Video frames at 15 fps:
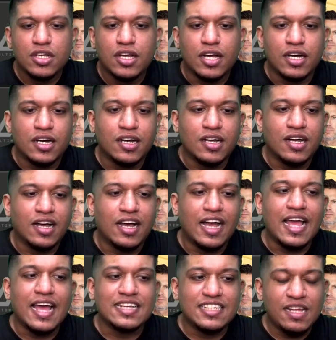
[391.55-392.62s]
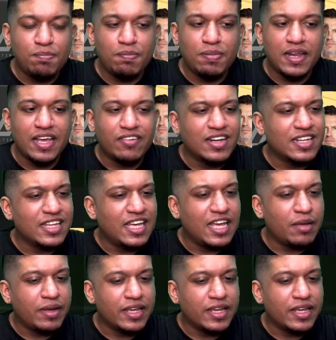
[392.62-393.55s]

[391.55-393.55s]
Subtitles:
I actually play one game,